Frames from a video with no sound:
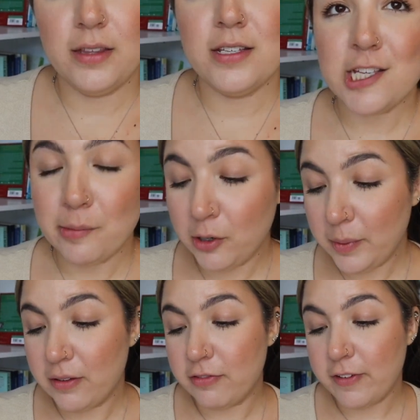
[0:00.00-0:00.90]
The Summer
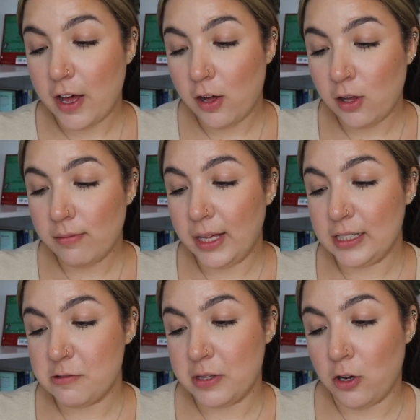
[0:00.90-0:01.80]
We Fell by
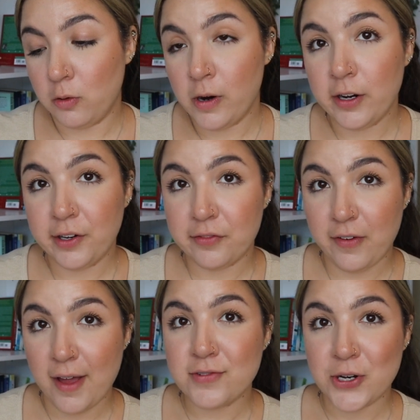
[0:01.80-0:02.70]
Elizabeth O'Rourke,
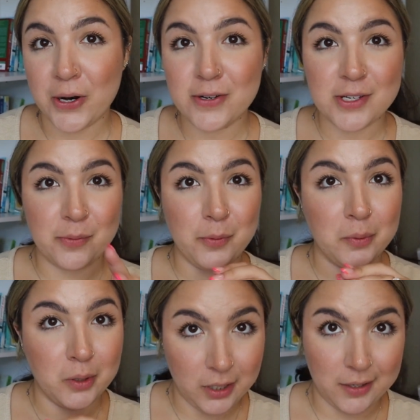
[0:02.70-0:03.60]
5 stars, and
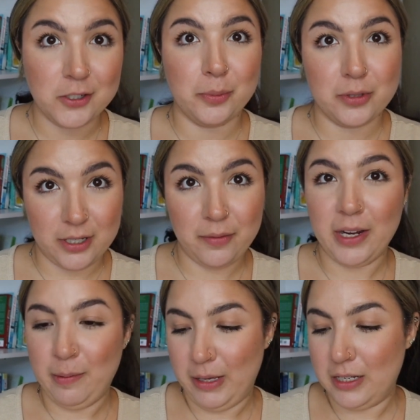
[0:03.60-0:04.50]
would 100%
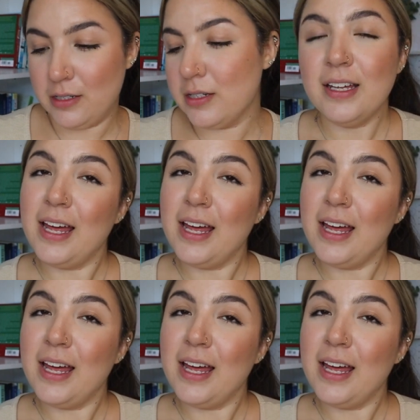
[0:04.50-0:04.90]
recommend.